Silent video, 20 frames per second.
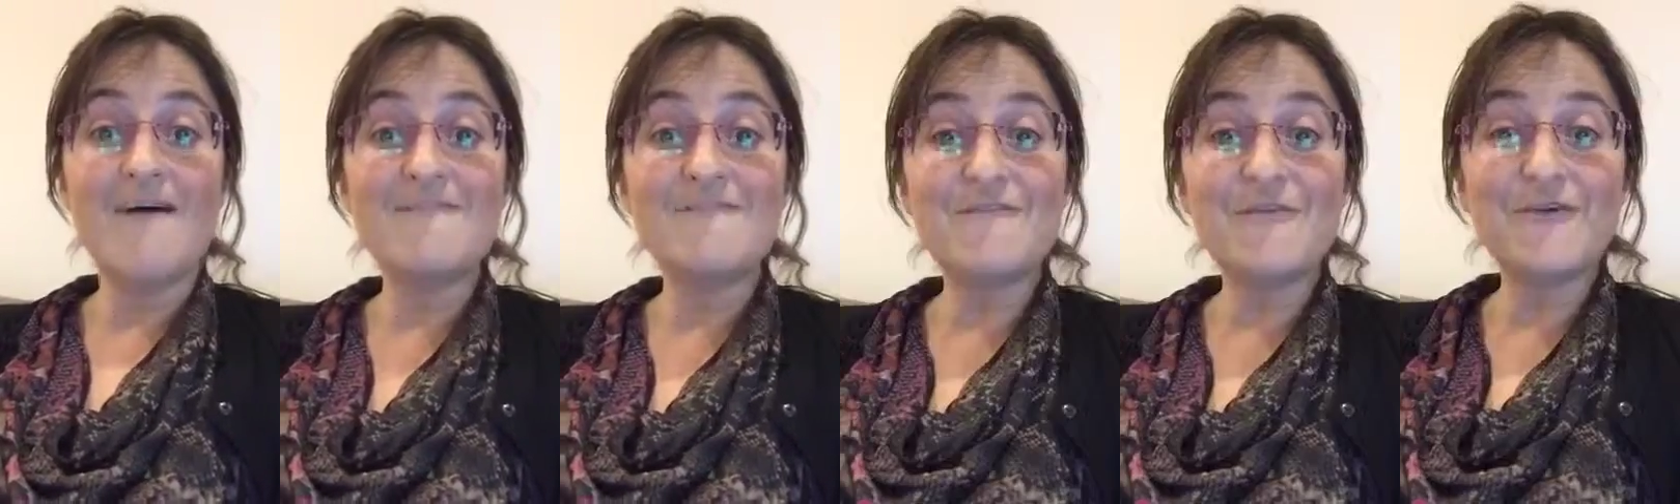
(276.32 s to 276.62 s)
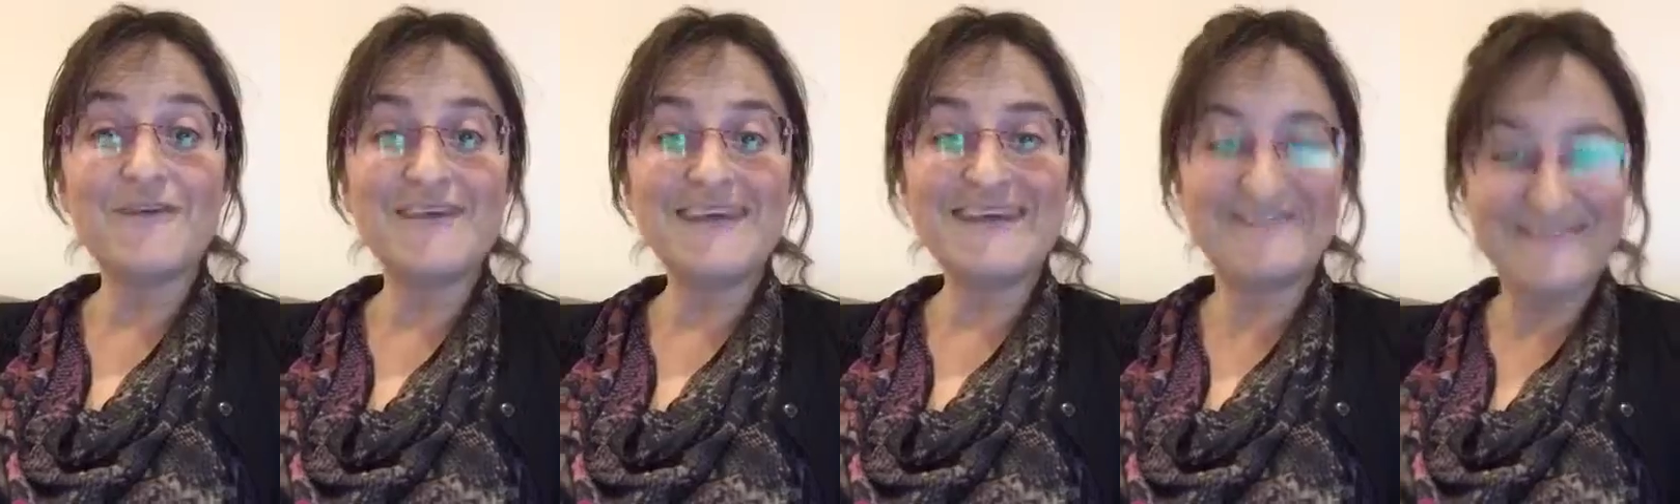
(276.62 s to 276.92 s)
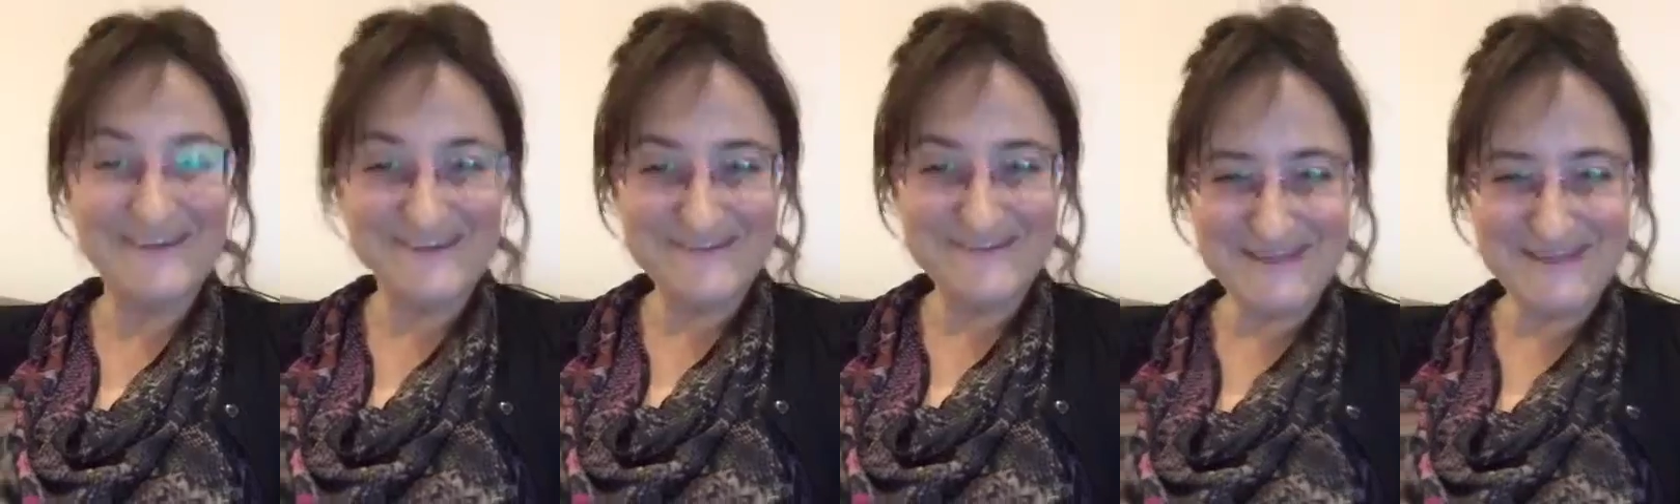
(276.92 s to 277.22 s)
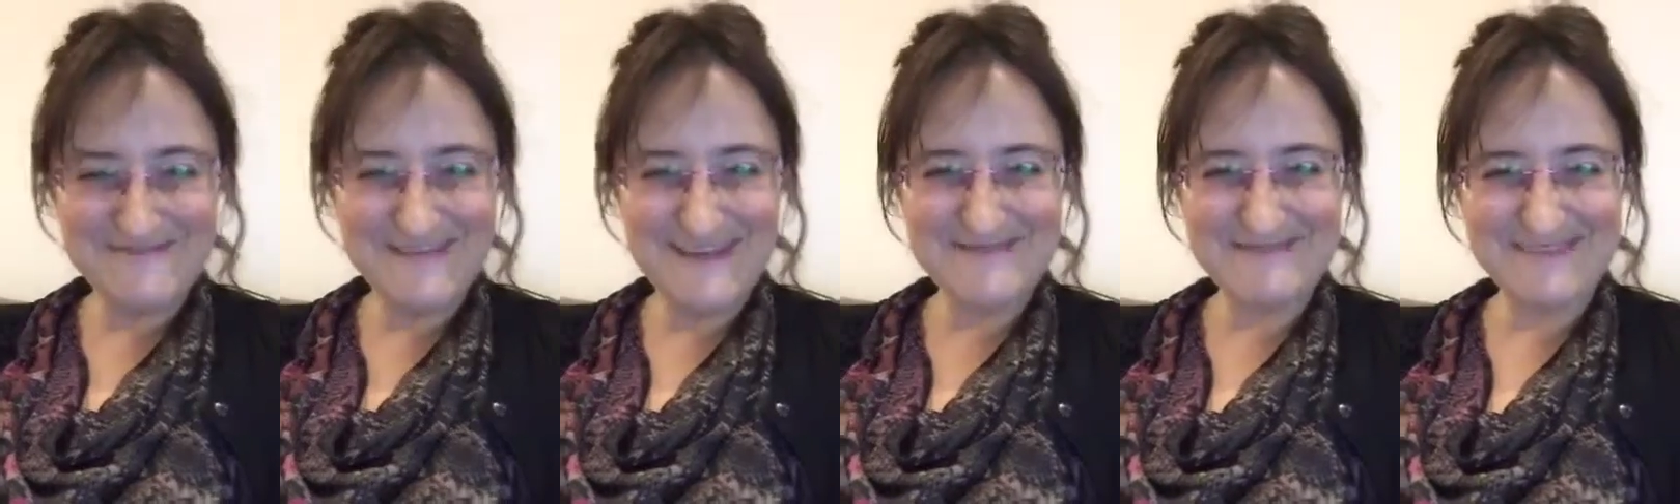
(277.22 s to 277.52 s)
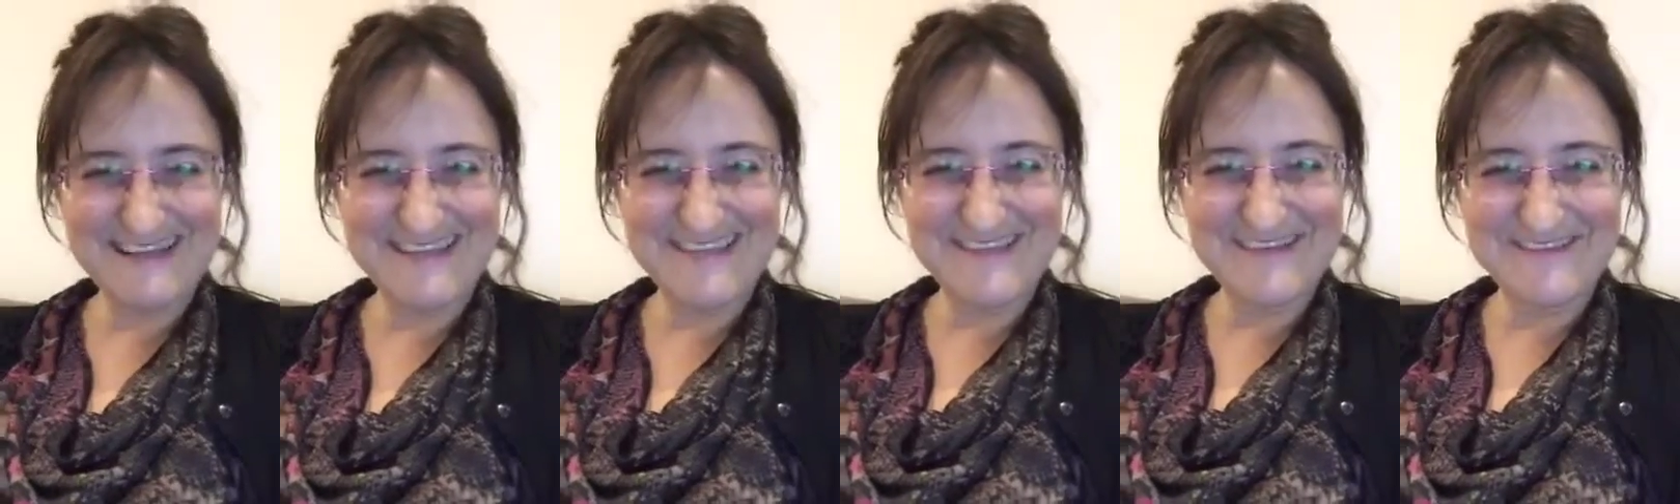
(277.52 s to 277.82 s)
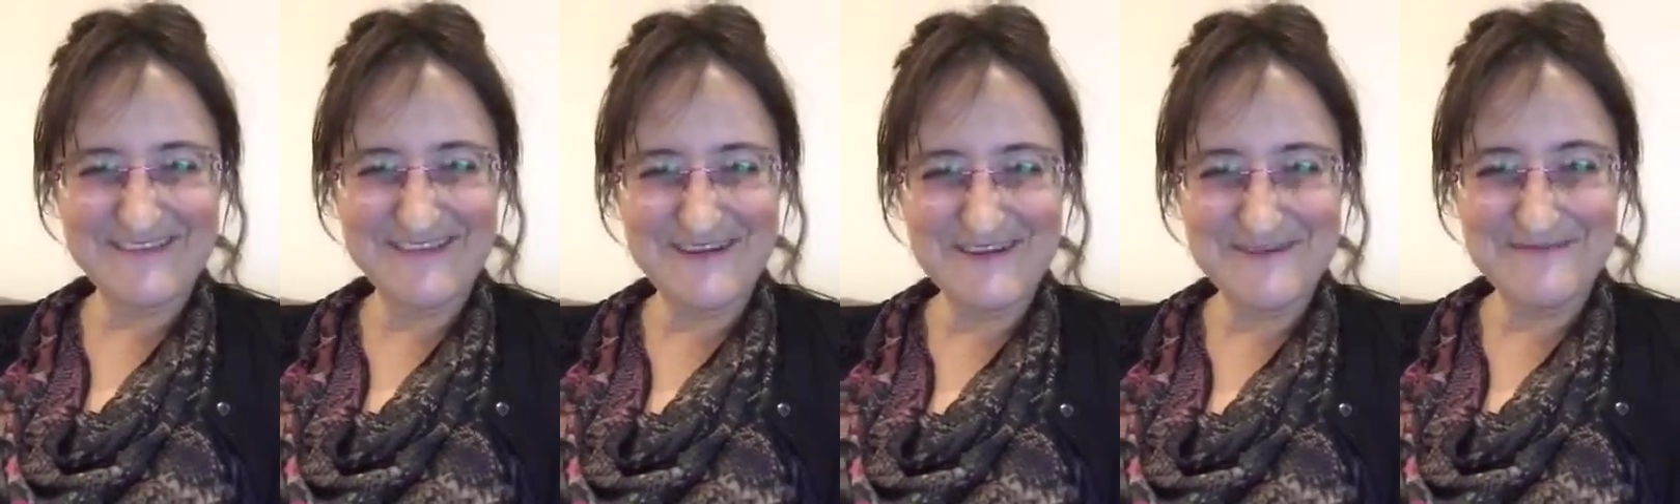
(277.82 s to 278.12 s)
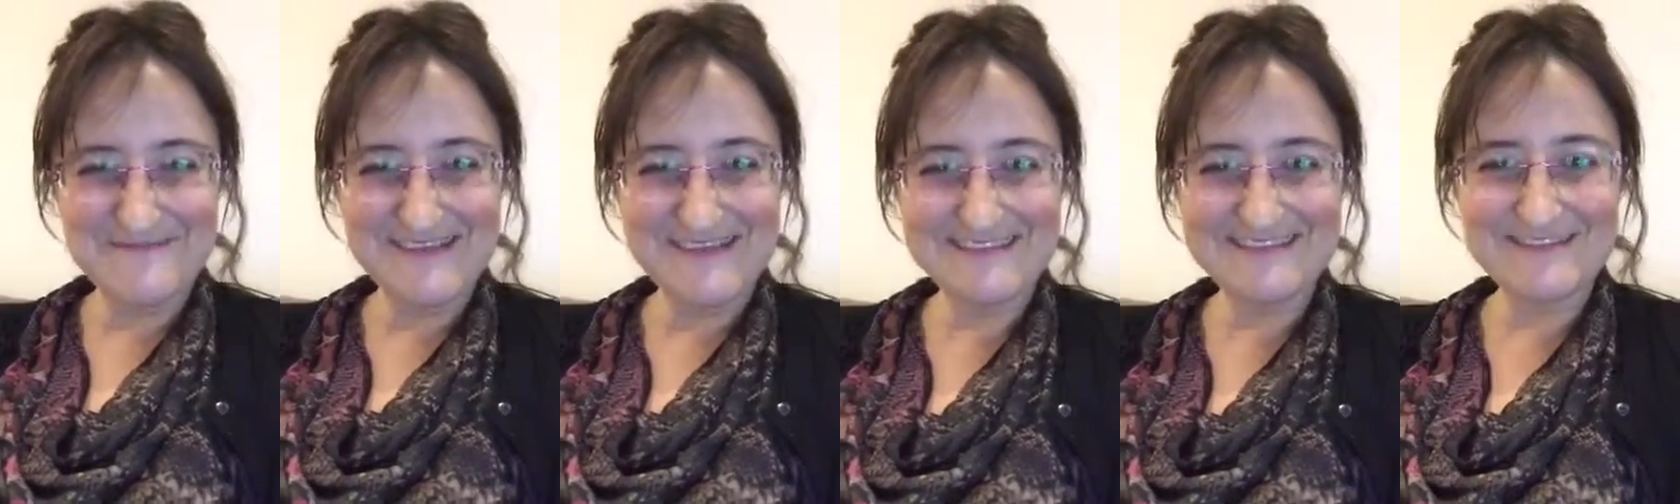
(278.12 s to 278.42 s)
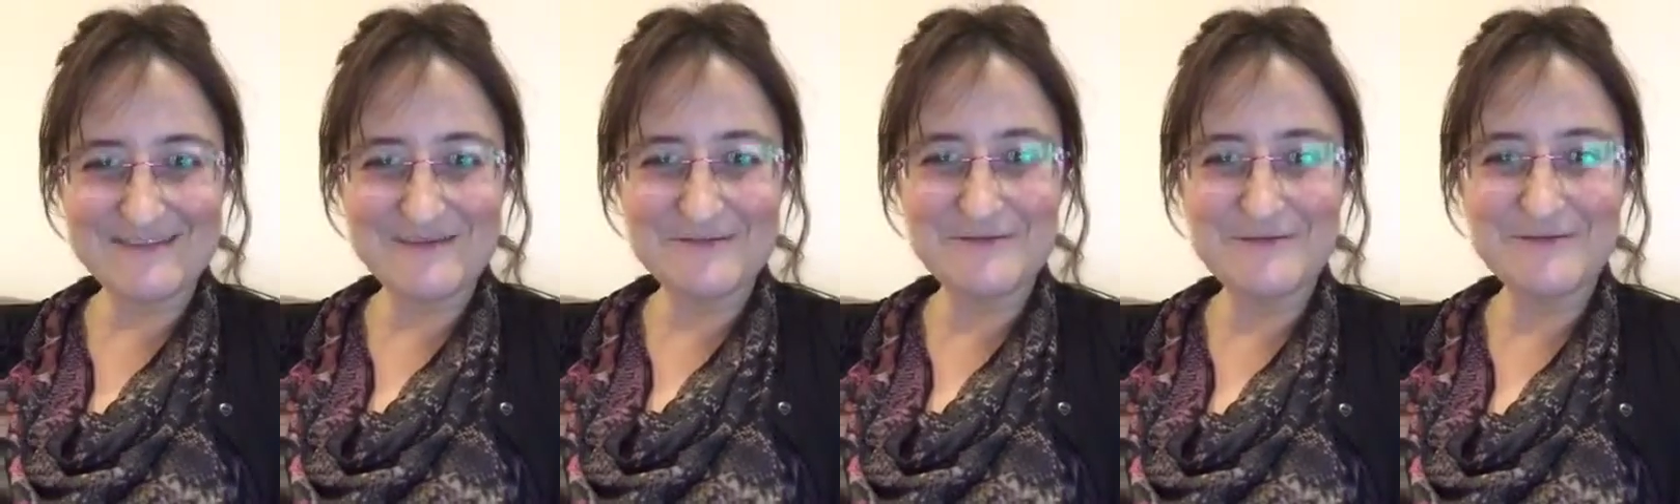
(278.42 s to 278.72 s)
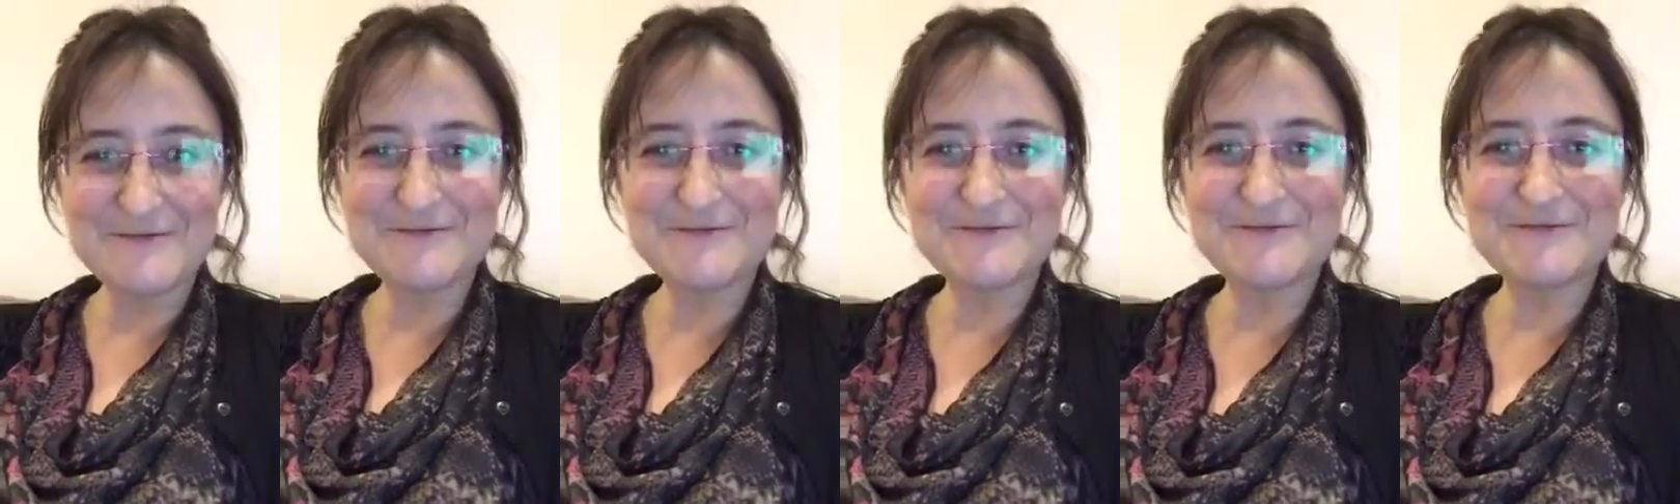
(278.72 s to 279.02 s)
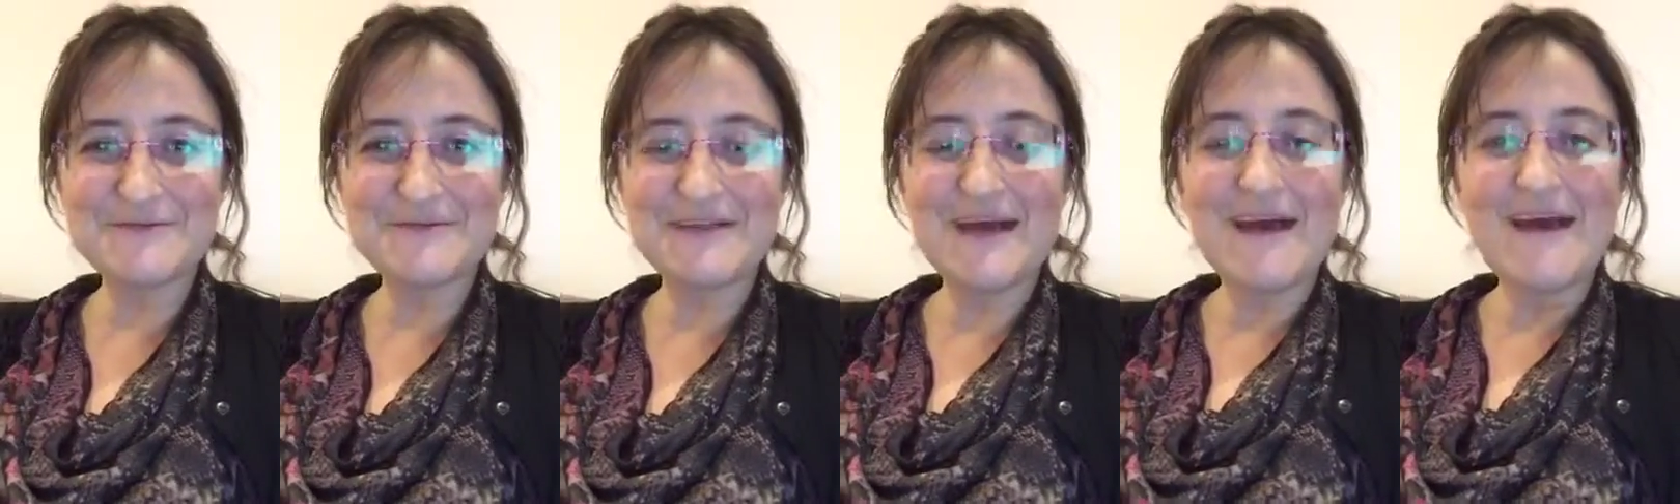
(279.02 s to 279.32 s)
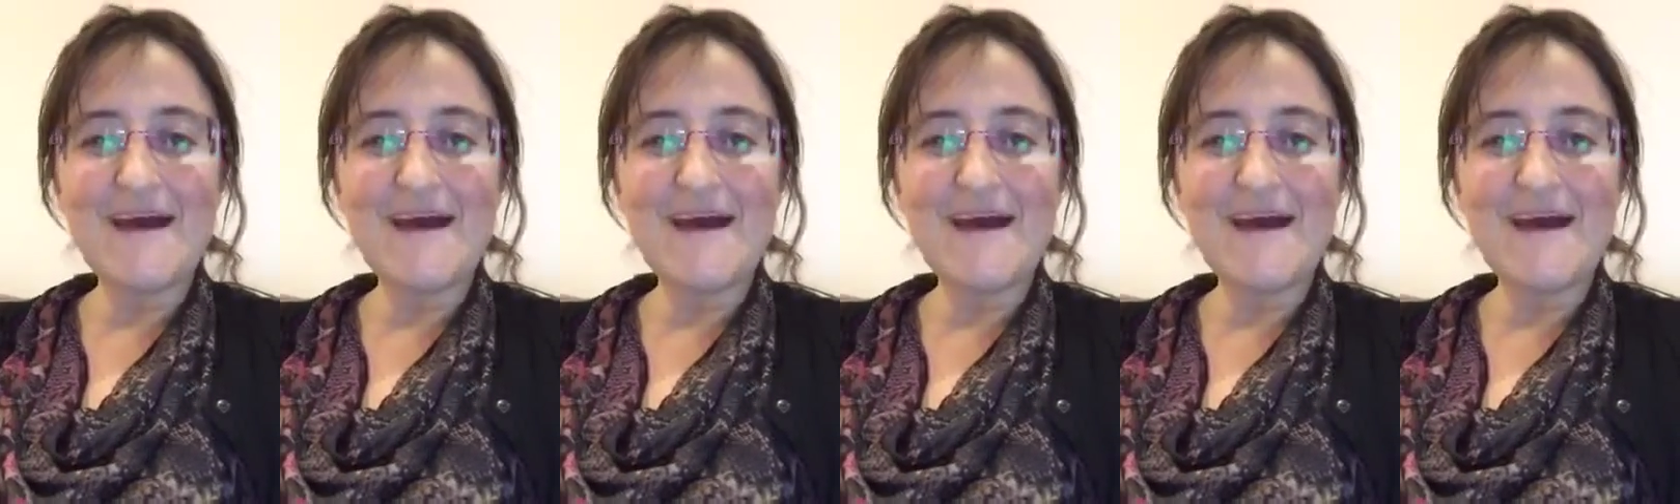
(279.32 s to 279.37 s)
40, 50 people in the room. That's so cool.